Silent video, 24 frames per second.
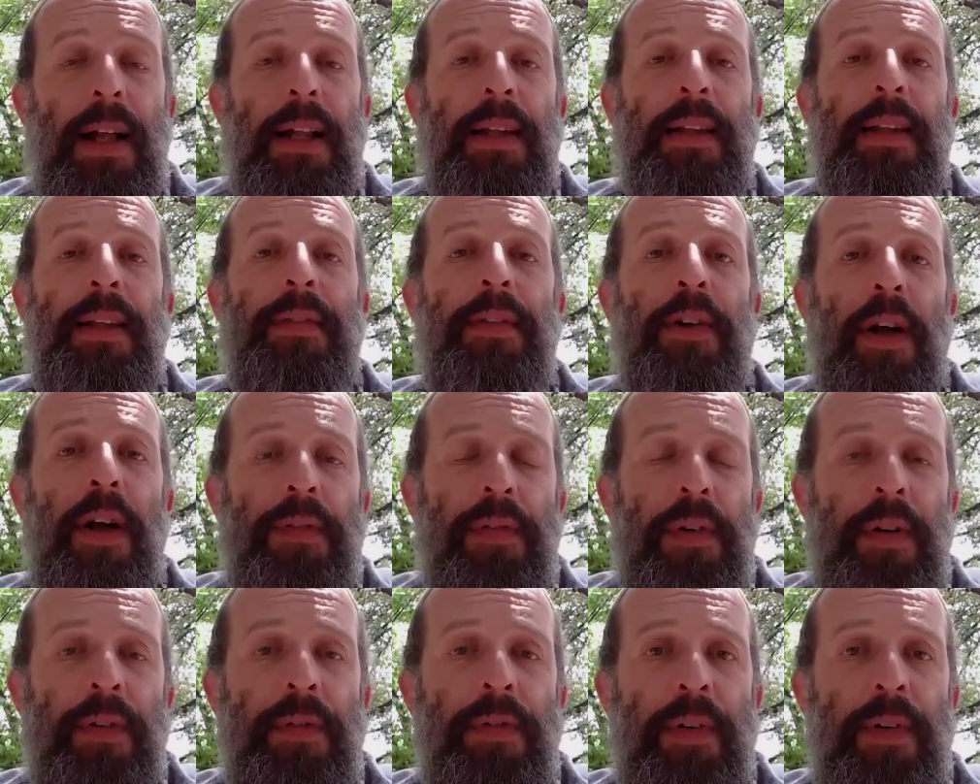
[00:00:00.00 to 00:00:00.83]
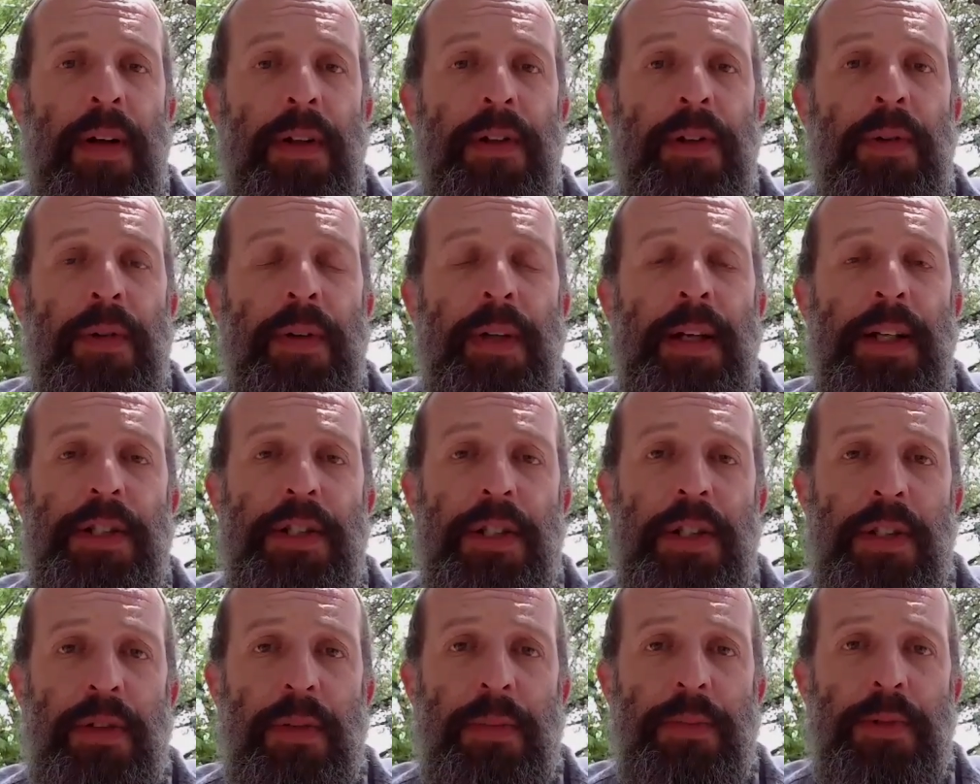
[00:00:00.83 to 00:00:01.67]
living off of
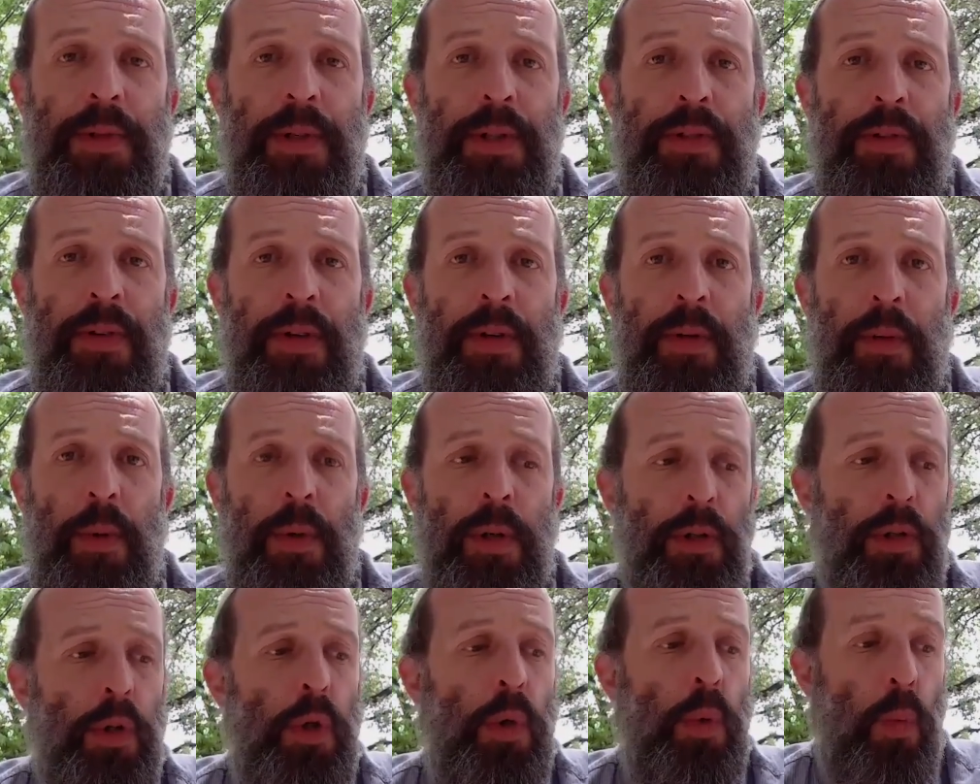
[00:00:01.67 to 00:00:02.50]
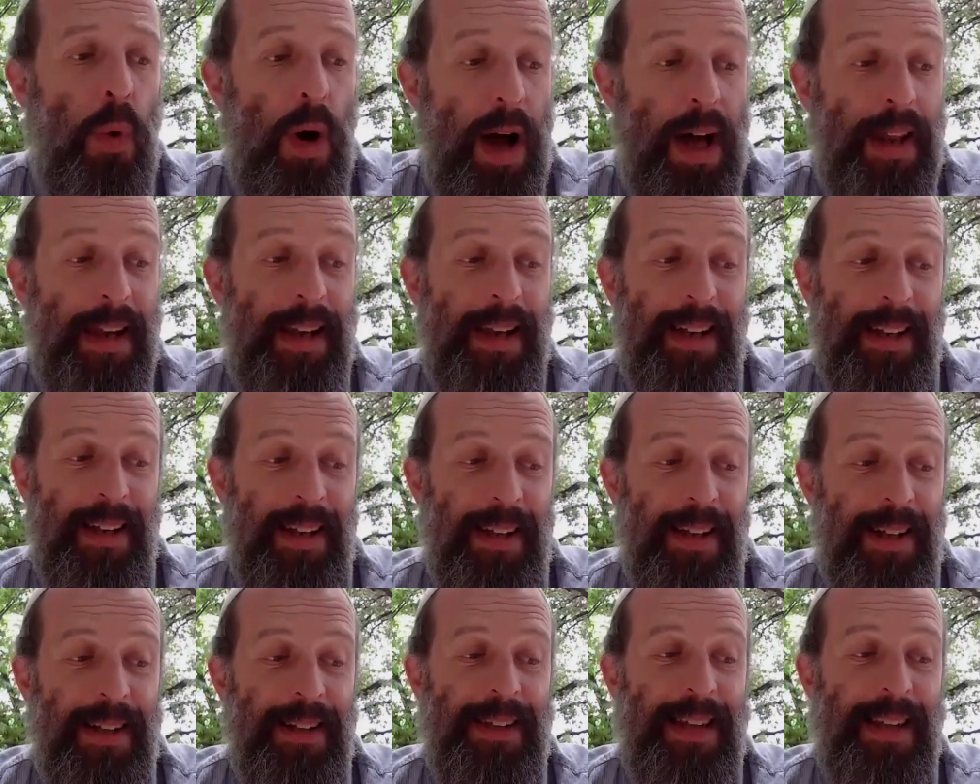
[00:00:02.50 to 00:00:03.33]
donations from Jews around the world who wanted
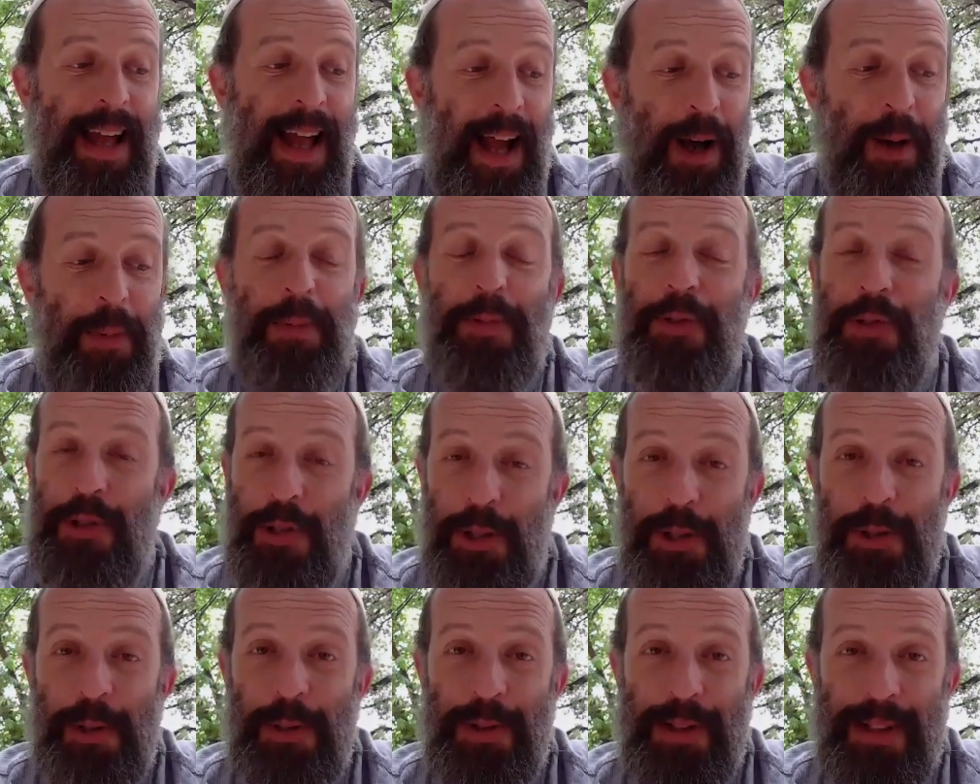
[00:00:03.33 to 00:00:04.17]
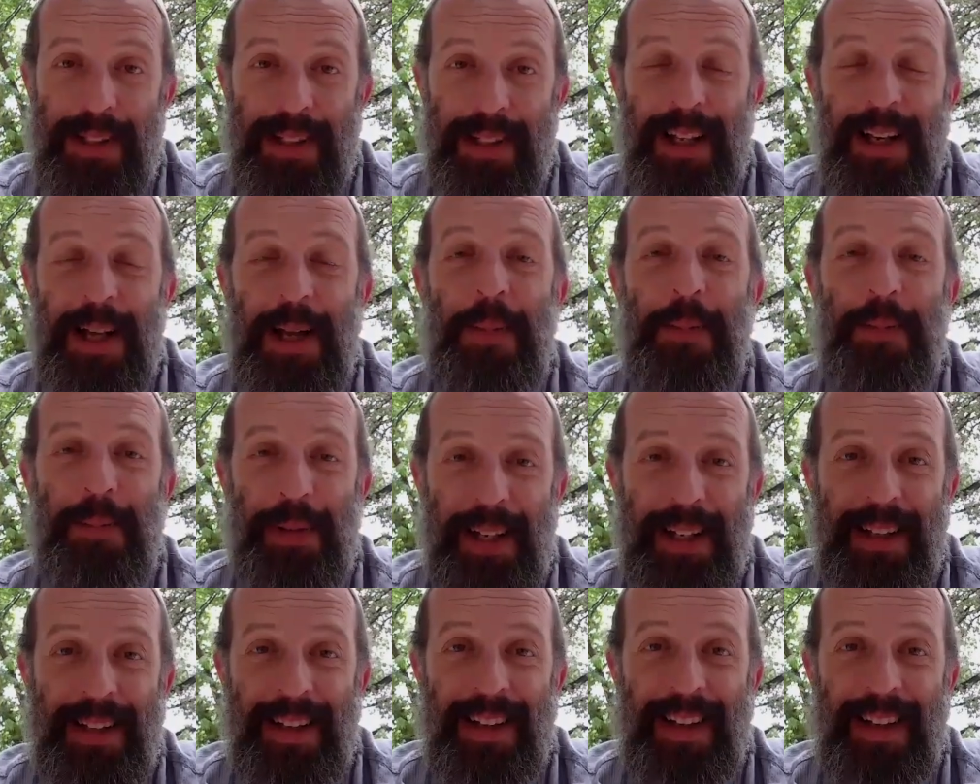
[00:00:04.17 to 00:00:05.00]
to help Jews
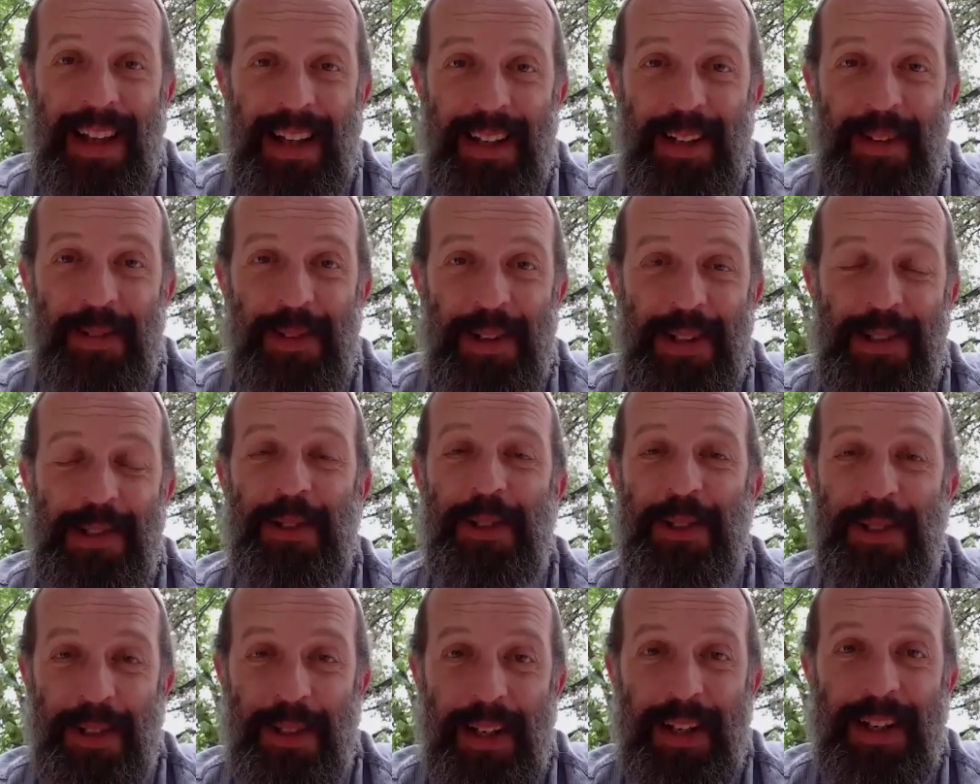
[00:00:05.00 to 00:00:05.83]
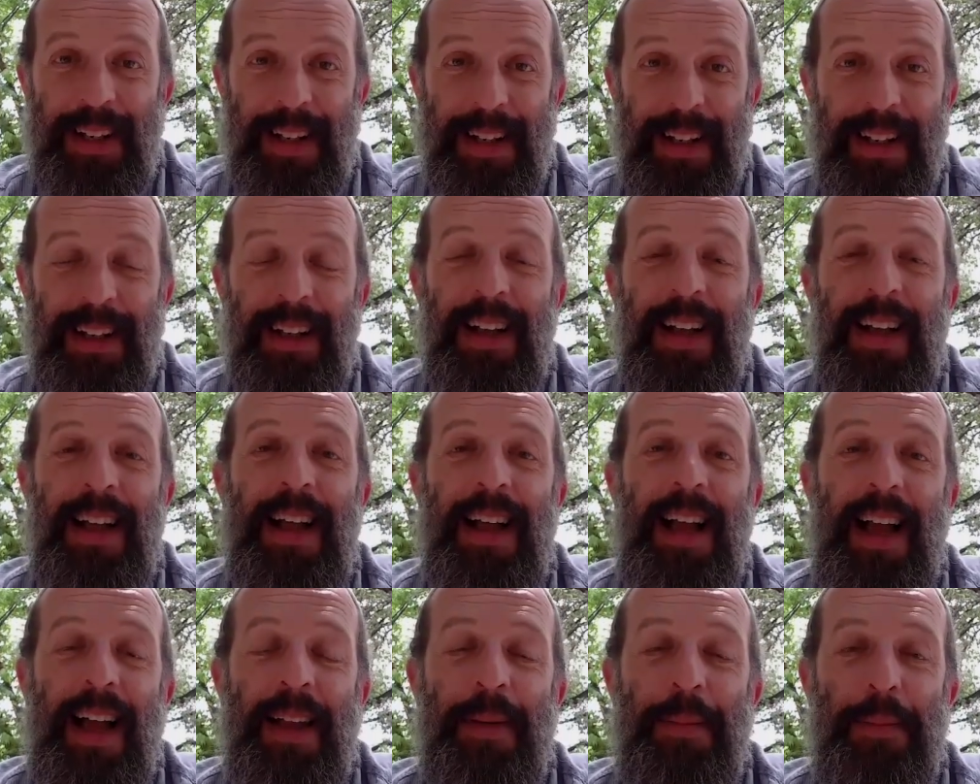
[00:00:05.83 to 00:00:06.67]
be in the land of Israel, studying
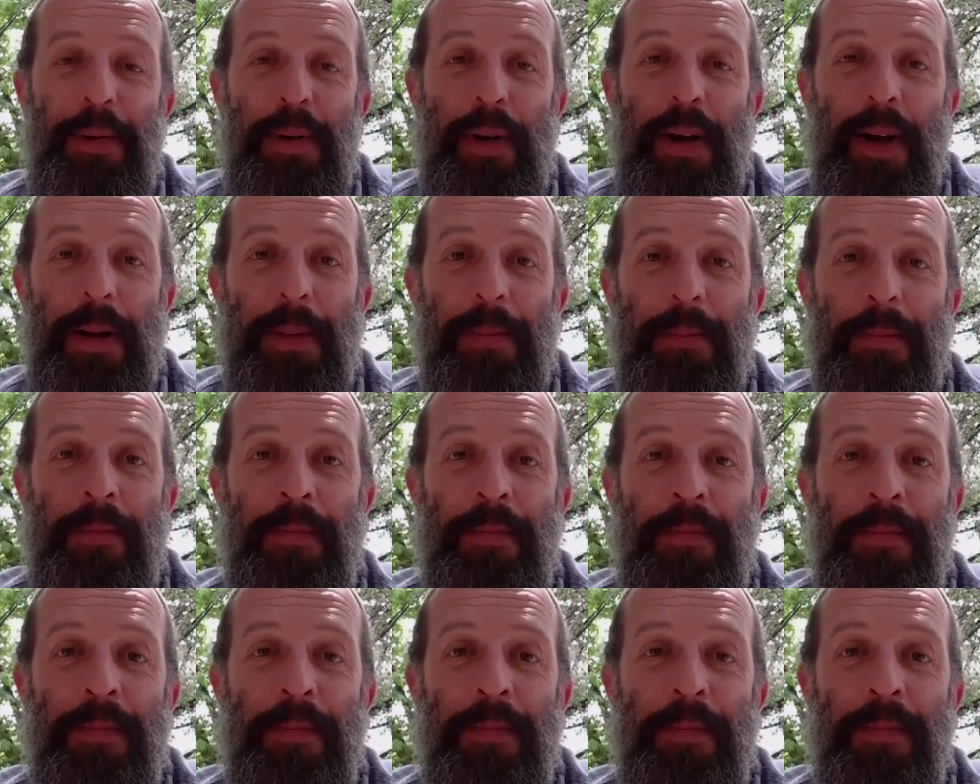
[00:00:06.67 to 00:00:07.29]
and praying.